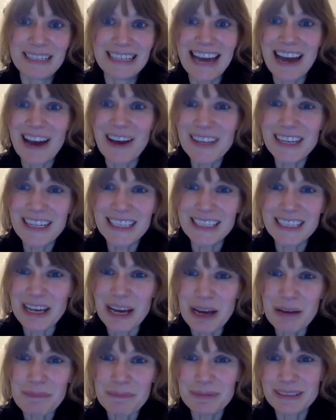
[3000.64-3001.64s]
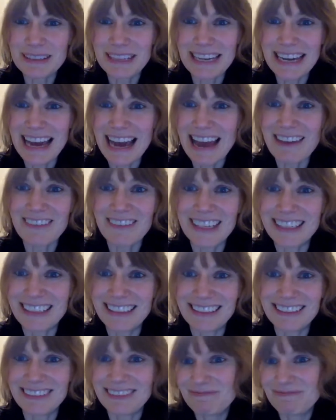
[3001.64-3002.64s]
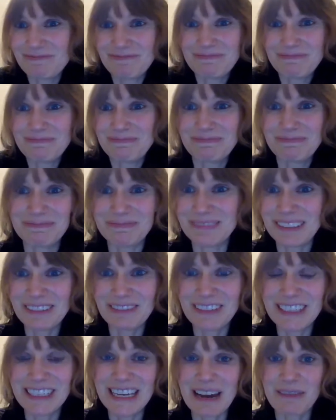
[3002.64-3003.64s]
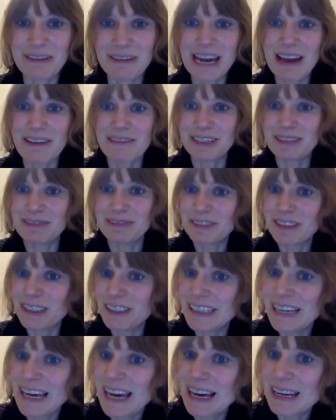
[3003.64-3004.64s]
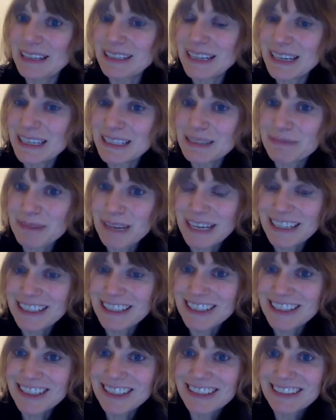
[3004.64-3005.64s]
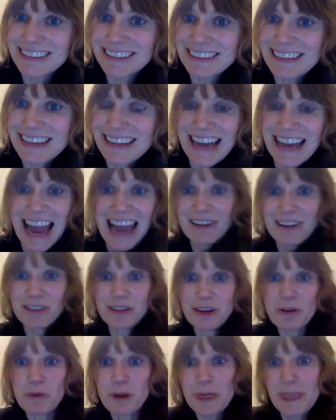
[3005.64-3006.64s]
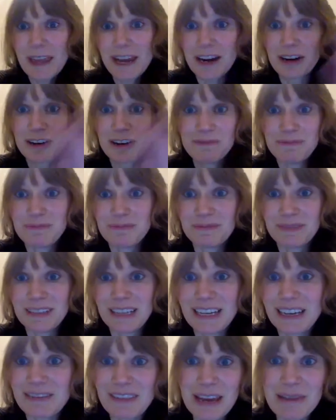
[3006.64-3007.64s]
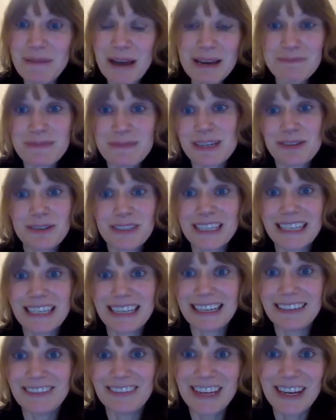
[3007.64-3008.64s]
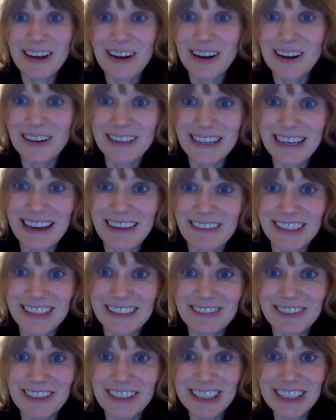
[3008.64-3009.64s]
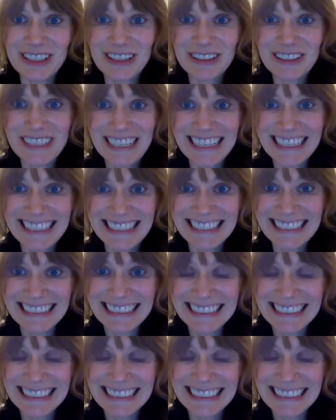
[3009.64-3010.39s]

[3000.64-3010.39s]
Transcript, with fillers: now that it's up, we haven't really had as much, like, I don't know what they're, like, they might be using it. If they are, they haven't really told us.